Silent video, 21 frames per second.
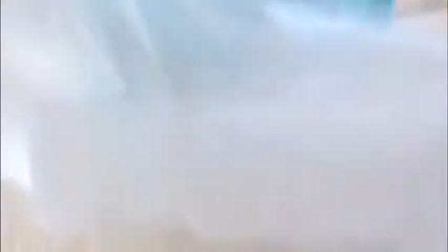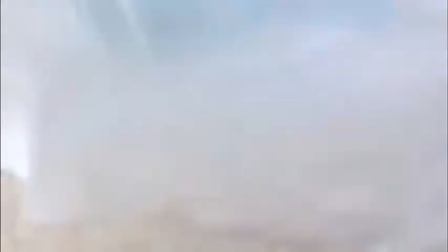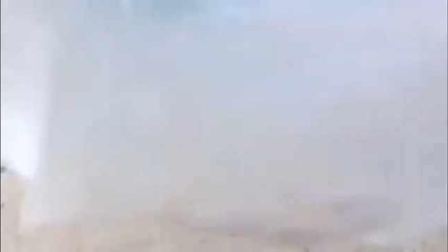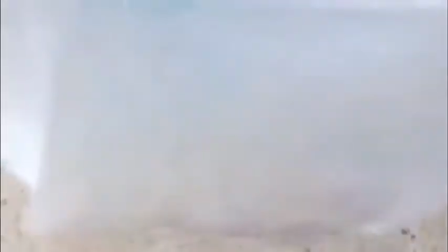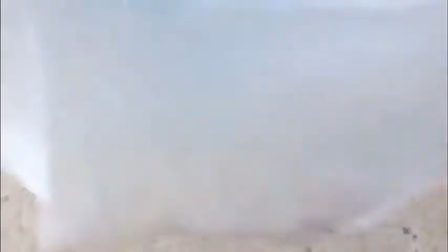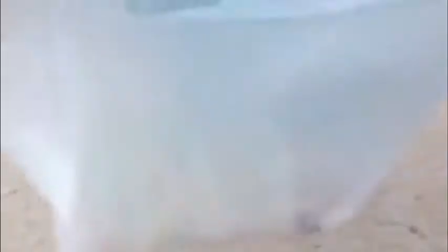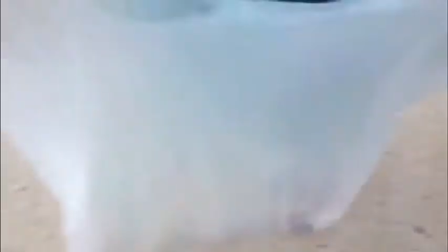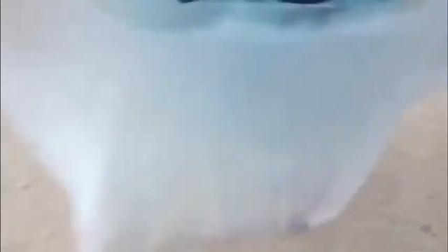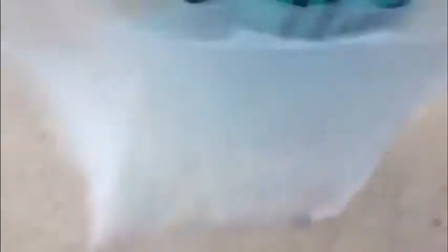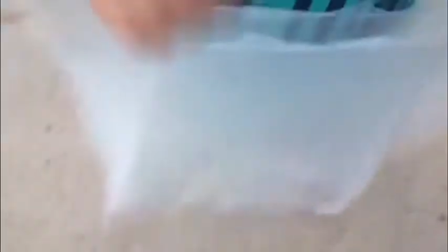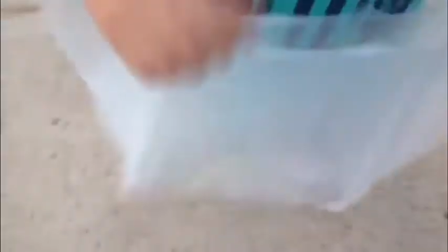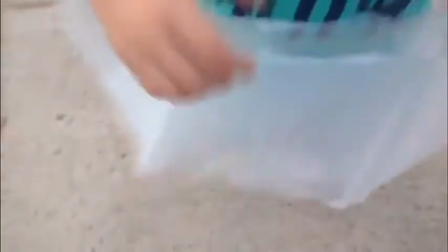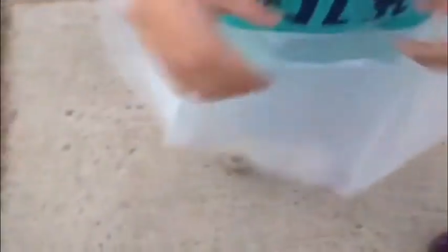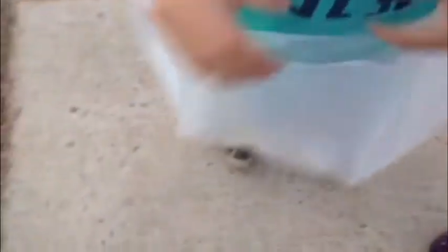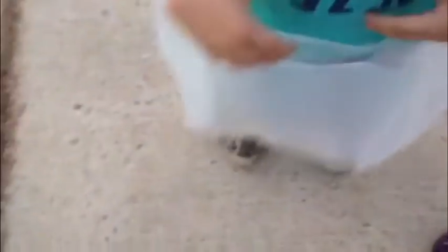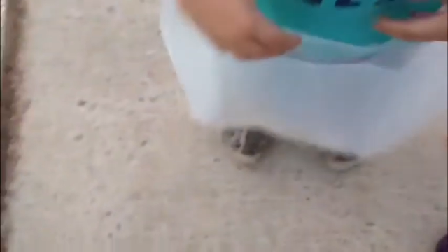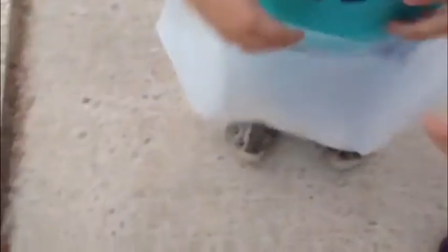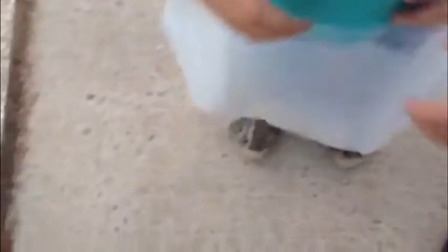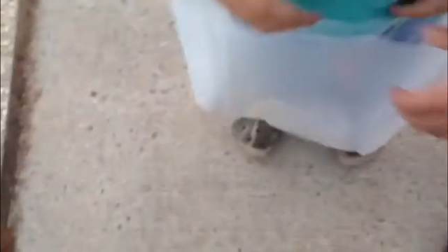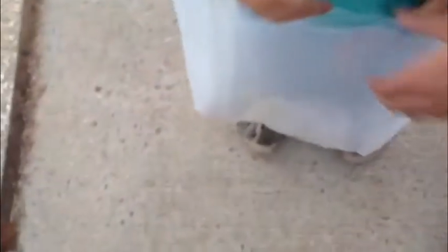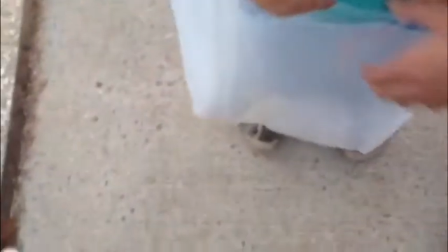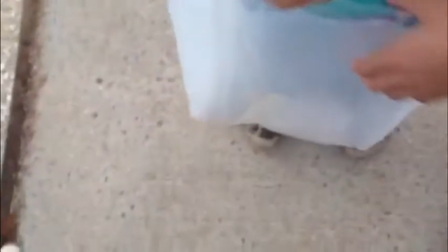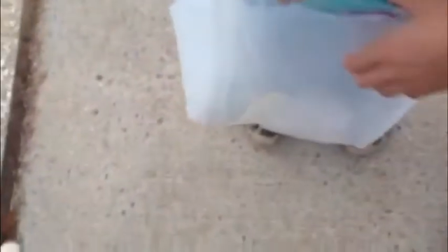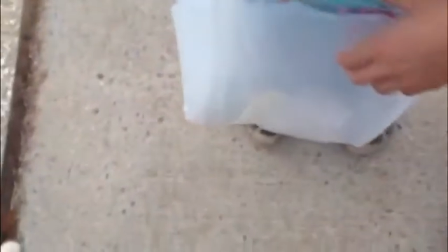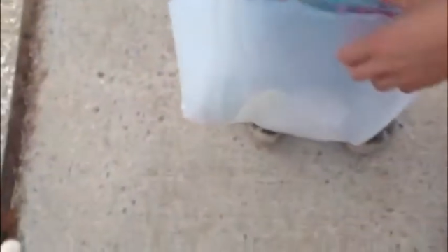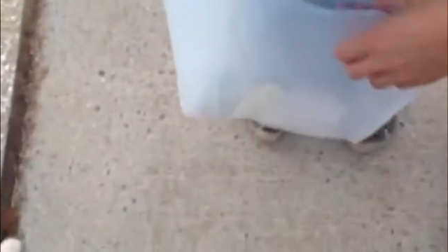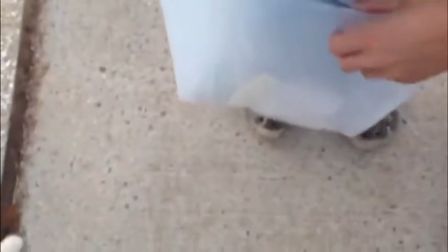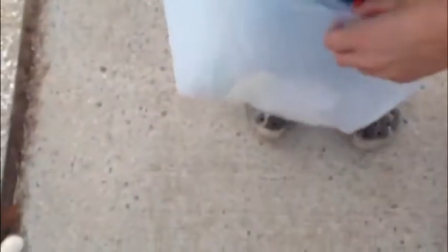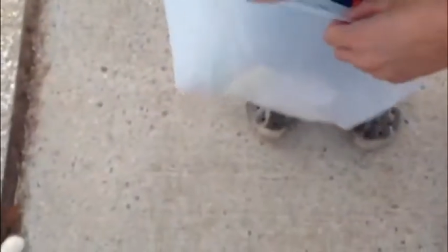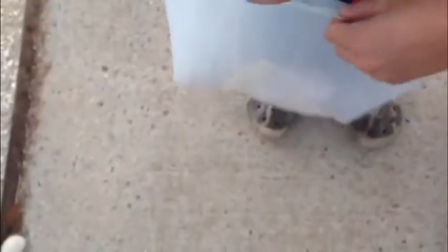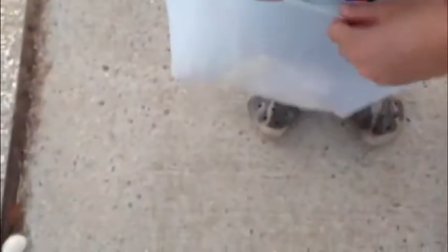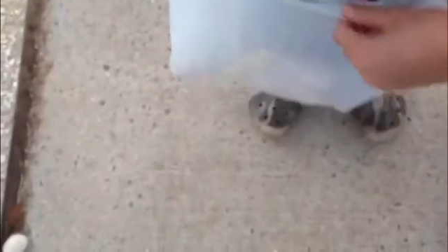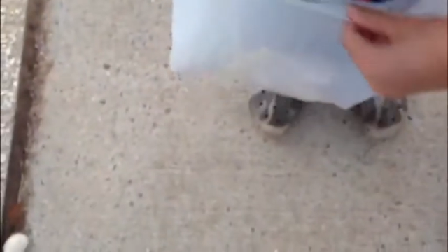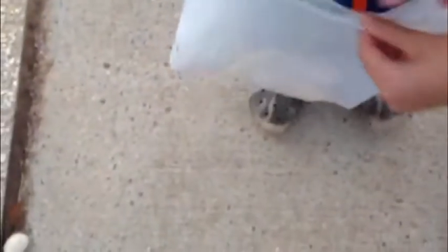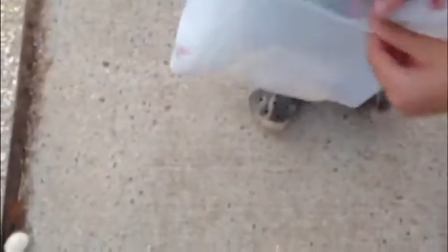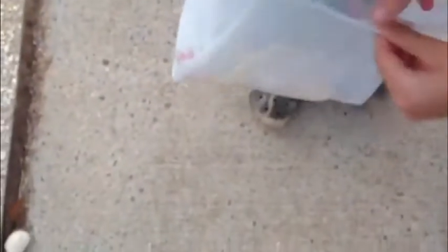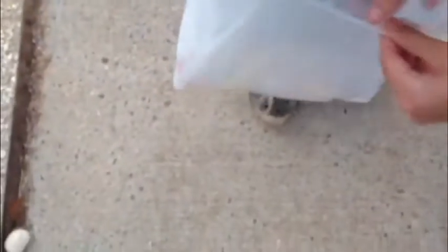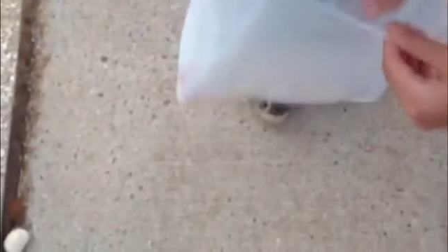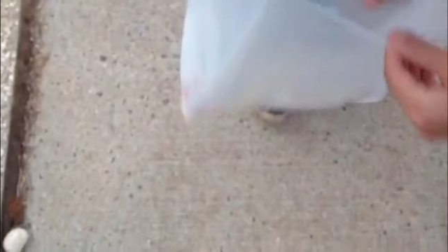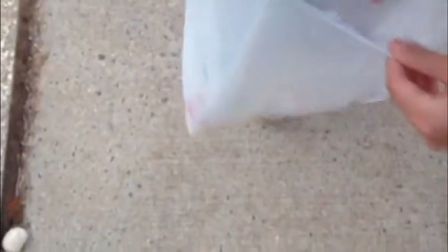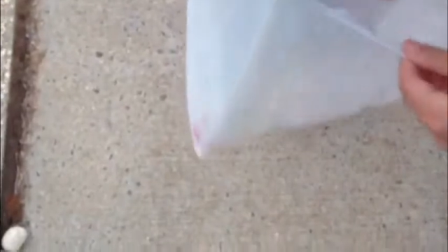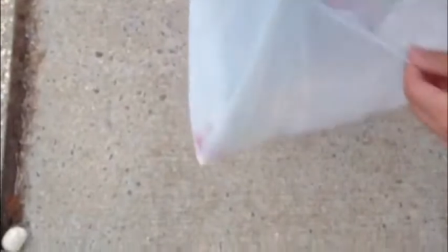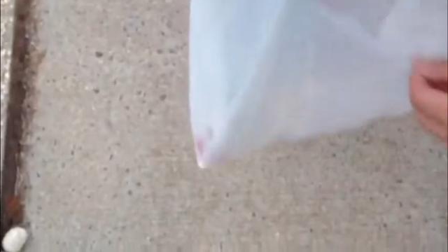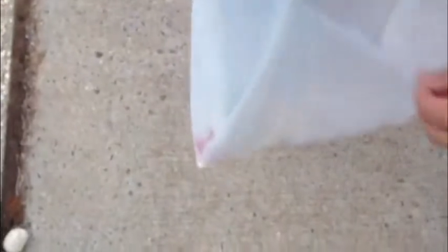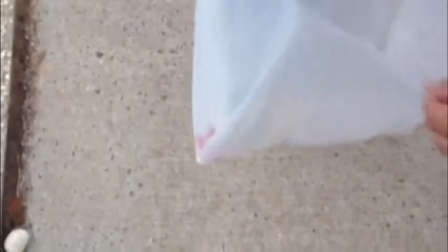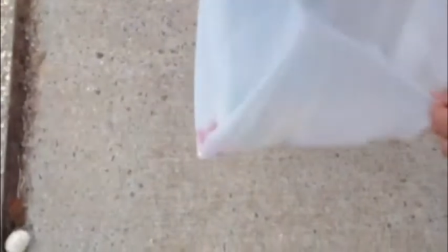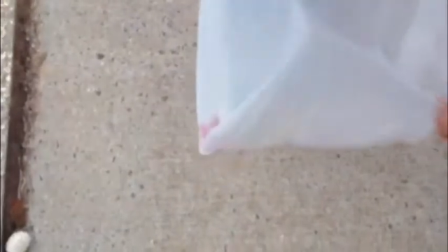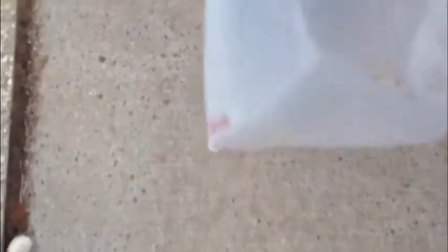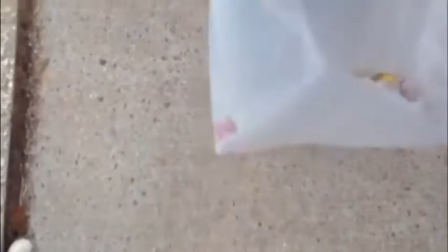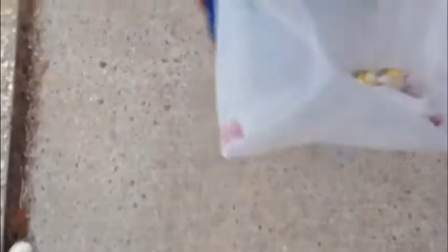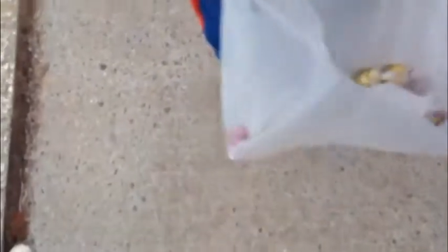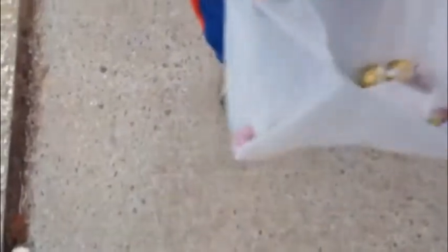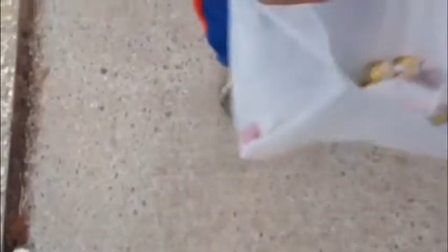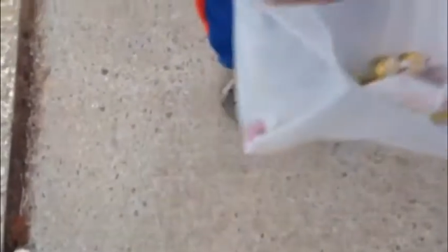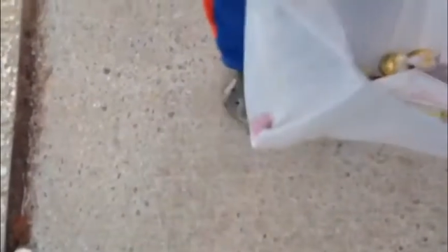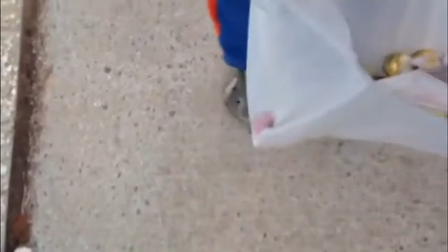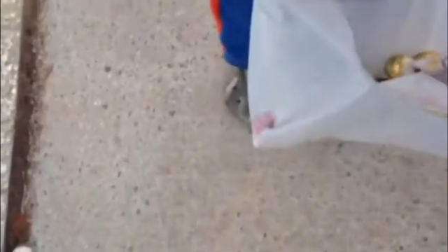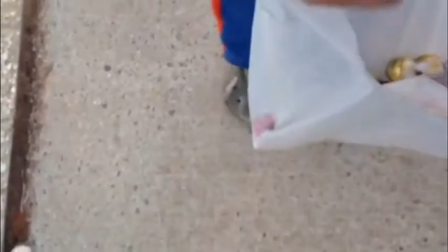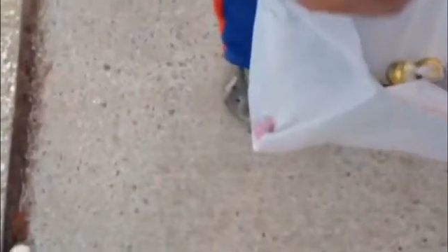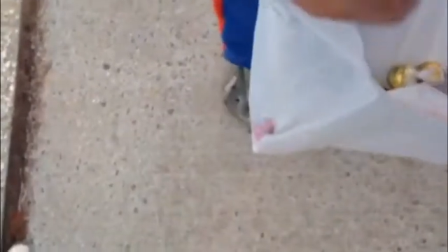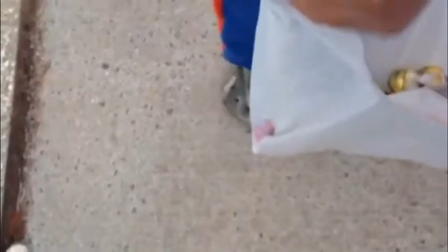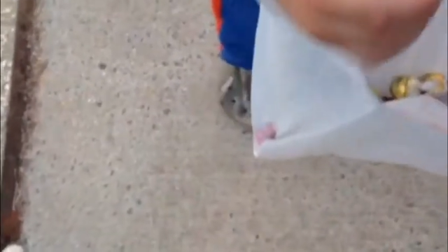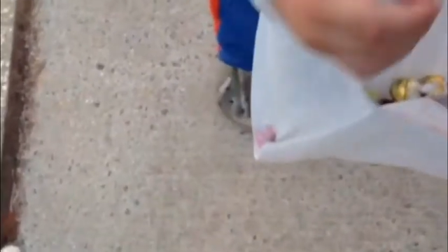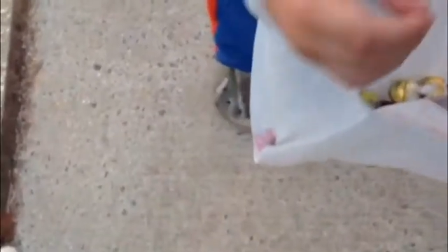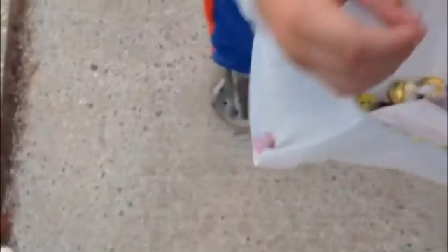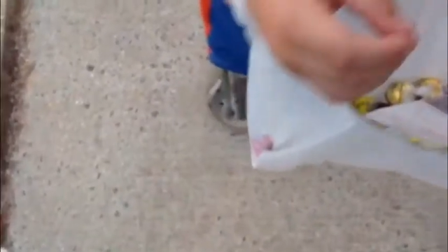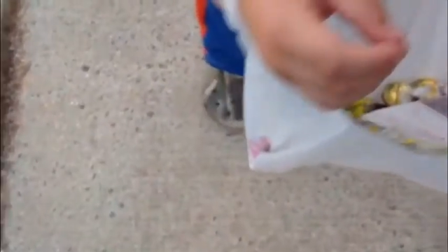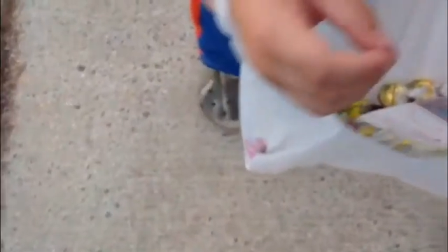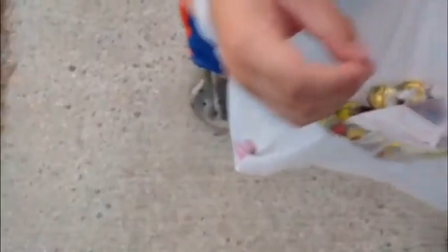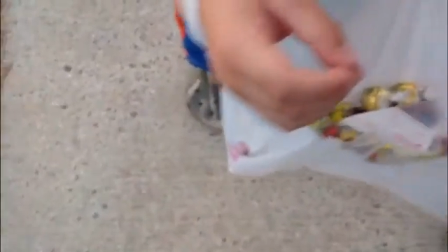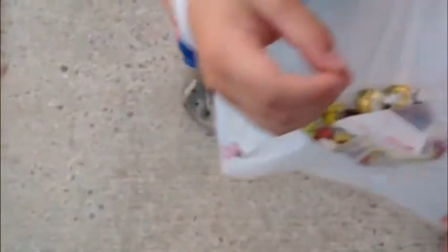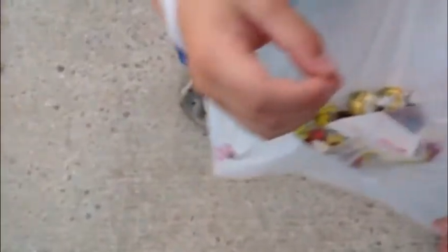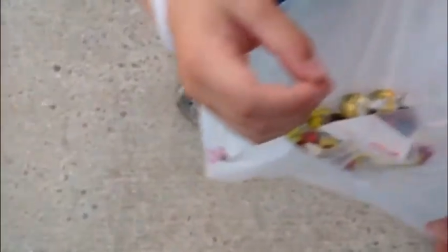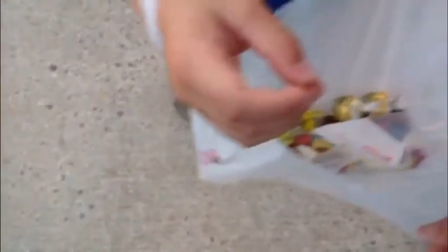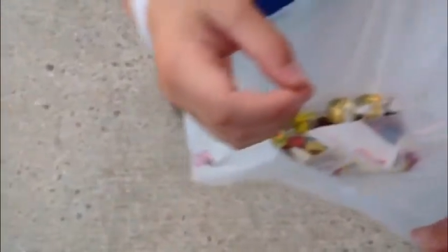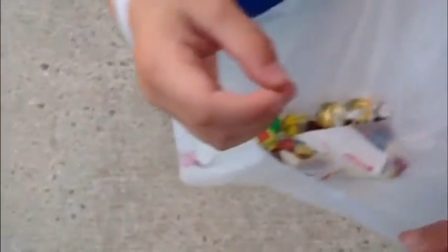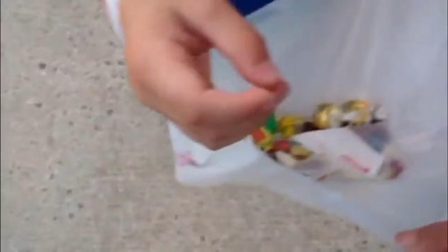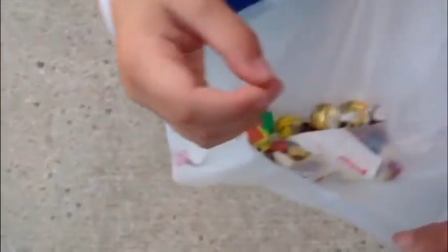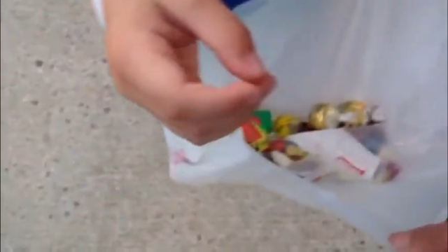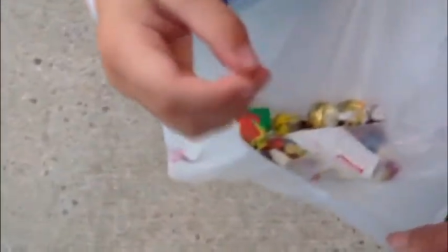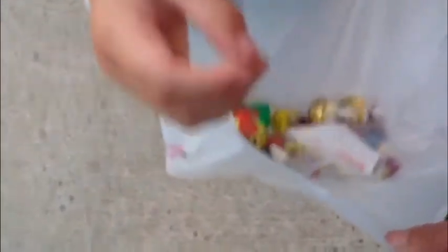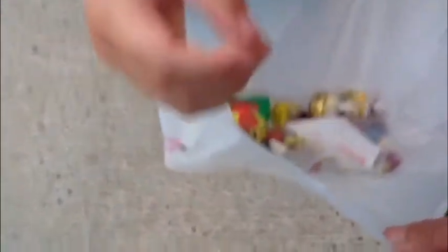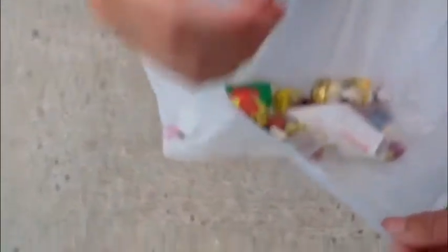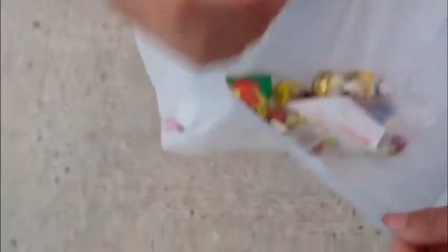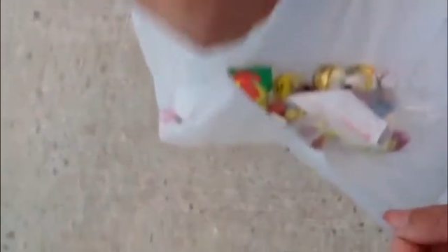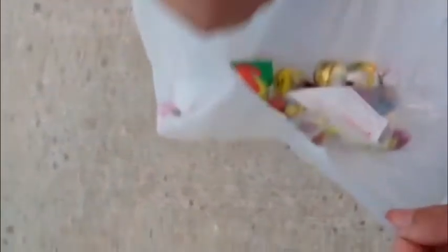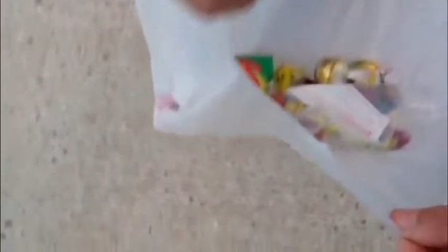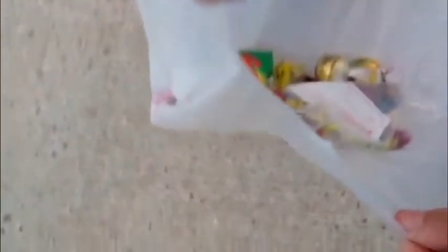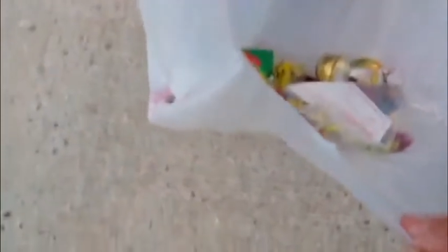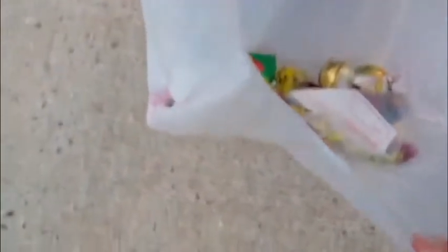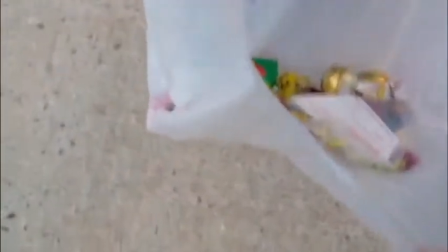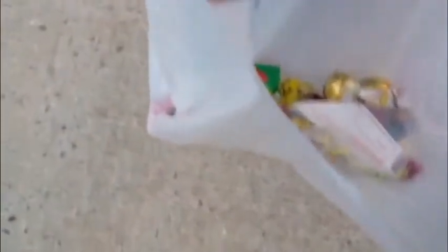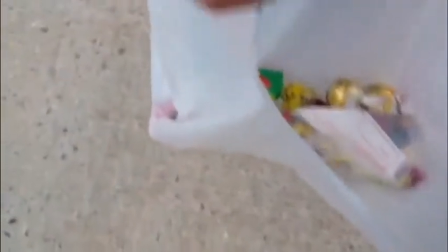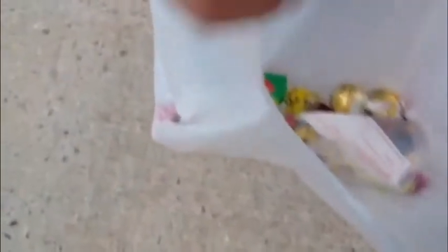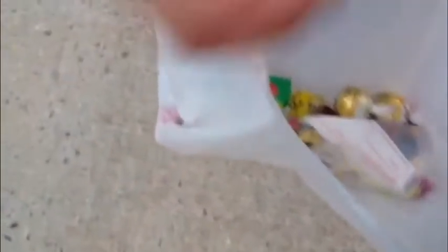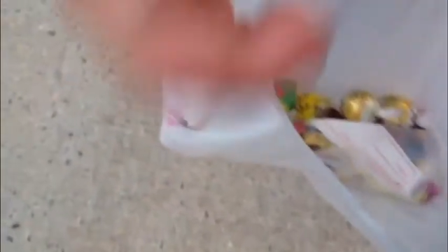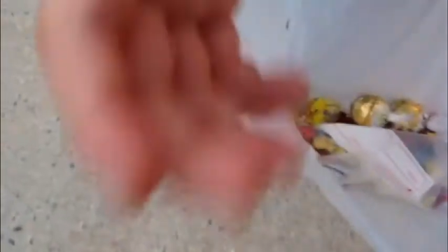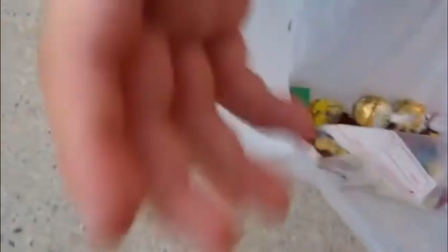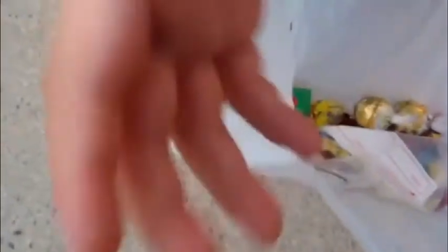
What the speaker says: Nobody's mouth can be seen.